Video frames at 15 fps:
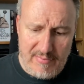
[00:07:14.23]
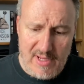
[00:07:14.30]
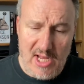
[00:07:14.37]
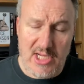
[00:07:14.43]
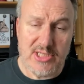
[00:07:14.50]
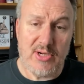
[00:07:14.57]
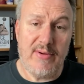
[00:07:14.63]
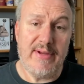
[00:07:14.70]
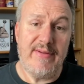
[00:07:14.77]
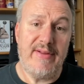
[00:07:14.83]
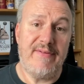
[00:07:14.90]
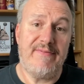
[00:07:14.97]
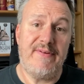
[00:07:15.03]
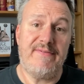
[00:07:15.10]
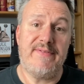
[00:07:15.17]
So I'm getting
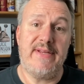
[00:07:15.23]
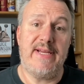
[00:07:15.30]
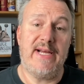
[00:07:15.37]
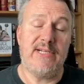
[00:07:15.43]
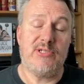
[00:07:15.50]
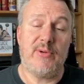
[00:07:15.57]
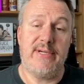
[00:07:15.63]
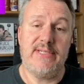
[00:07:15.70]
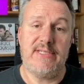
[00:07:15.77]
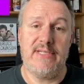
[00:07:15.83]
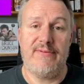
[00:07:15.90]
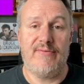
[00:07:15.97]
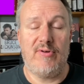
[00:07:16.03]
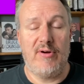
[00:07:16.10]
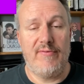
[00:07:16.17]
it 15 out of 20
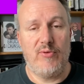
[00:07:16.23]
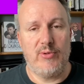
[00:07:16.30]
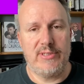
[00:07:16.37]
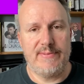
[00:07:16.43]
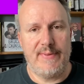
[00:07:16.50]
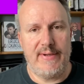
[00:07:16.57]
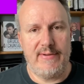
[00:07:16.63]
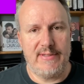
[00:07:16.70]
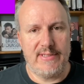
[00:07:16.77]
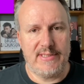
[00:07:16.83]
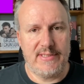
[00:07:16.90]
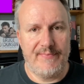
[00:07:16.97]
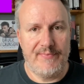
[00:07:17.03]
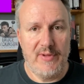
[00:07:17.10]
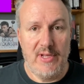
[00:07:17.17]
for overall experience.